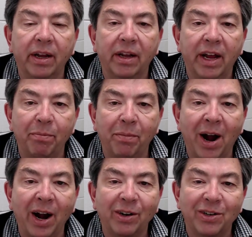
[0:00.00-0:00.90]
at
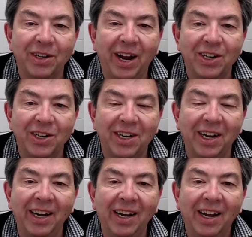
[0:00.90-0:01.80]

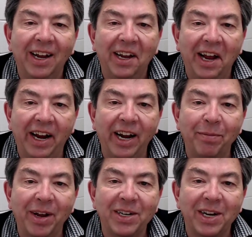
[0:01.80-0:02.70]

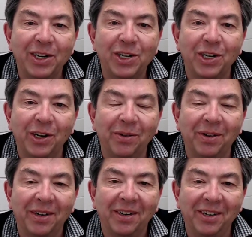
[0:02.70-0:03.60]

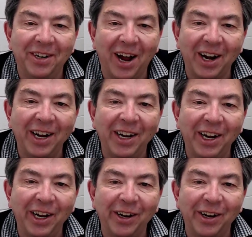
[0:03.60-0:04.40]
myers-d@mssu.edu.